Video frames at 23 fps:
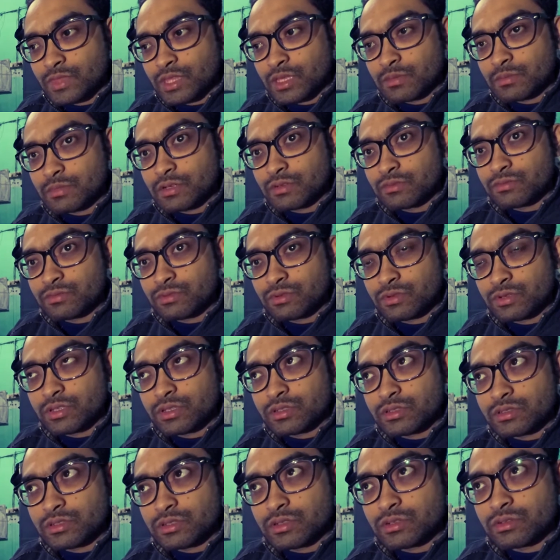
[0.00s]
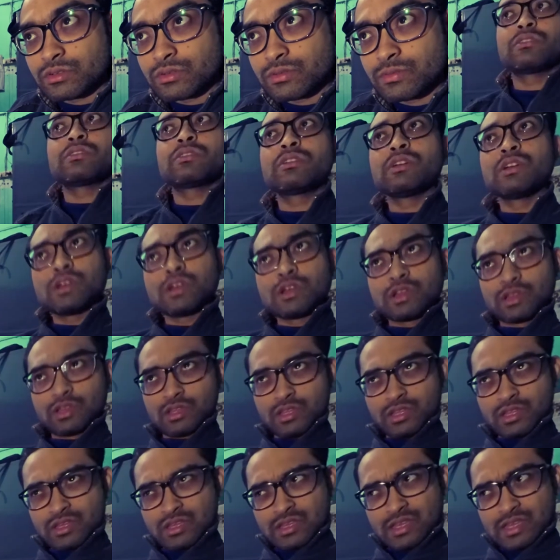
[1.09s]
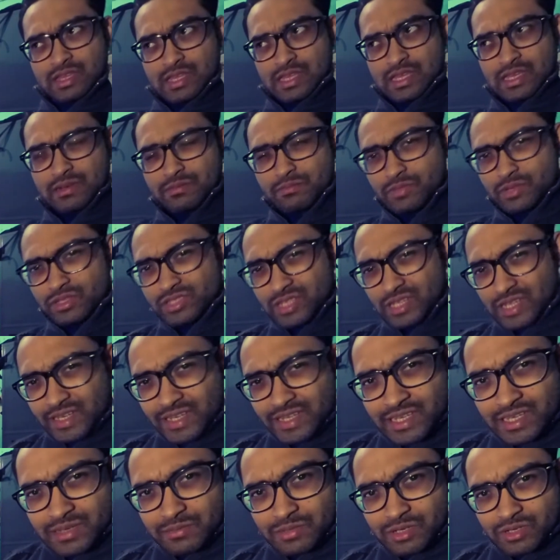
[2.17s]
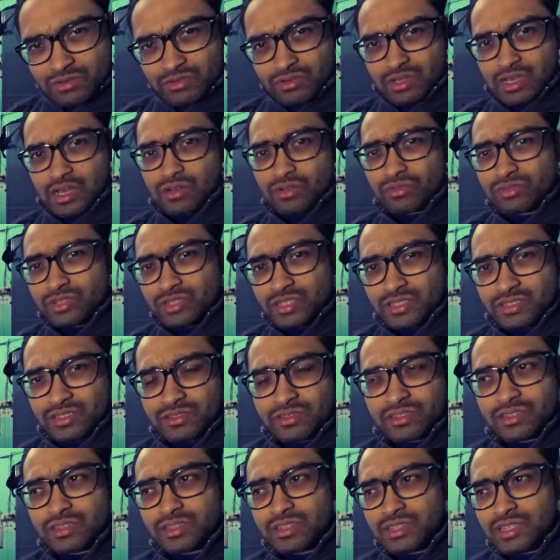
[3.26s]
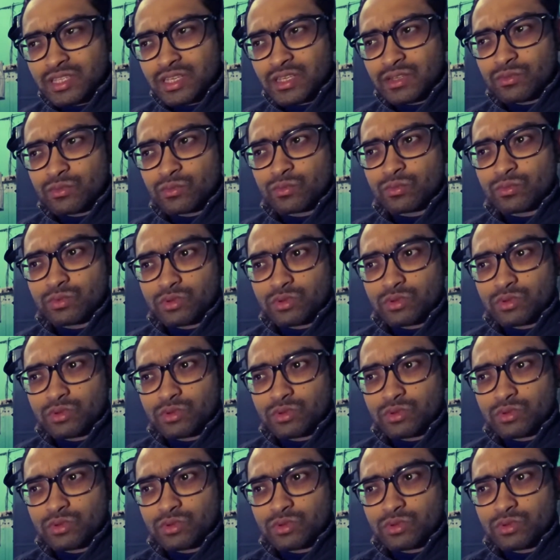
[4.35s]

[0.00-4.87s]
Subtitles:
about 4 years ago, had much idea about how this thing